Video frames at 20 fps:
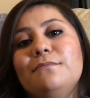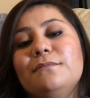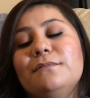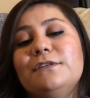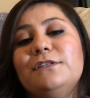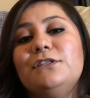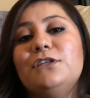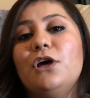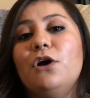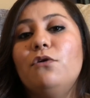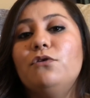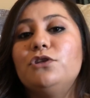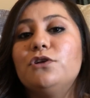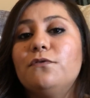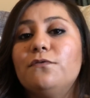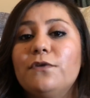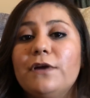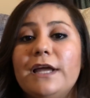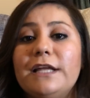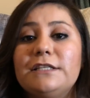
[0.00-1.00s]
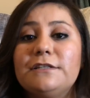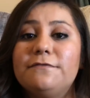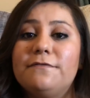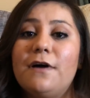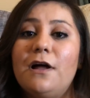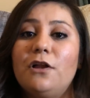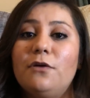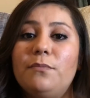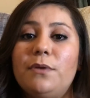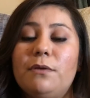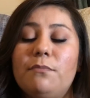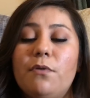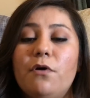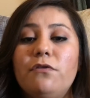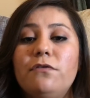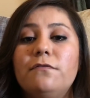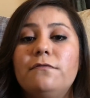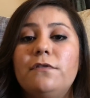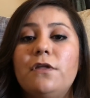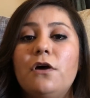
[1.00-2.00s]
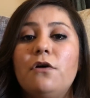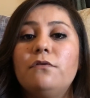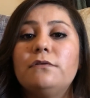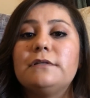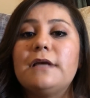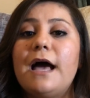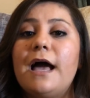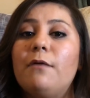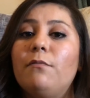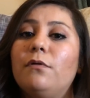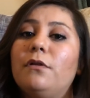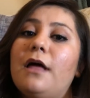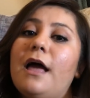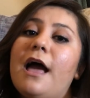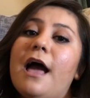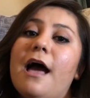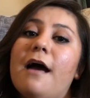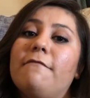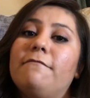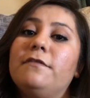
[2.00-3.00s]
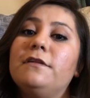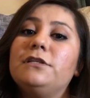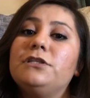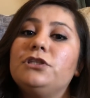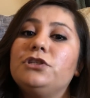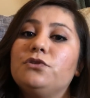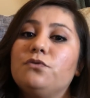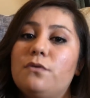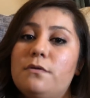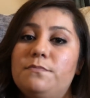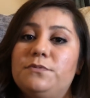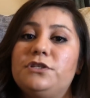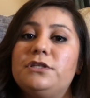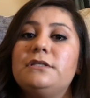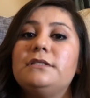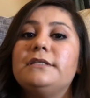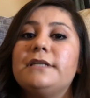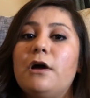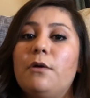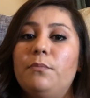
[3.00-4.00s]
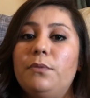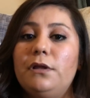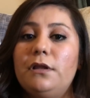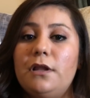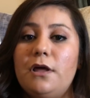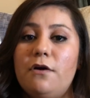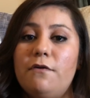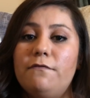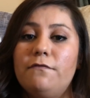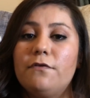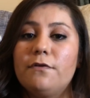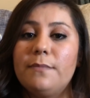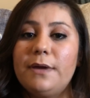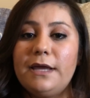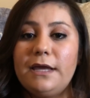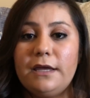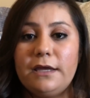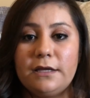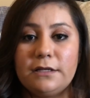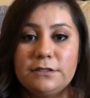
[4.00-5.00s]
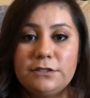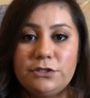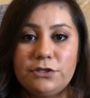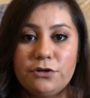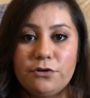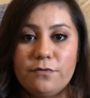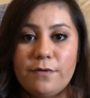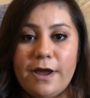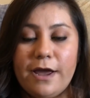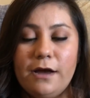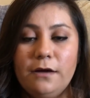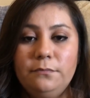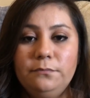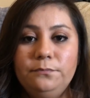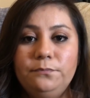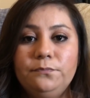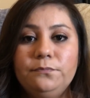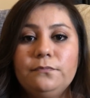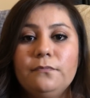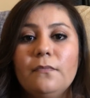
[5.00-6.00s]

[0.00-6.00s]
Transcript: So don't forget to follow me. Both of those, I will have the description down below for my Instagram.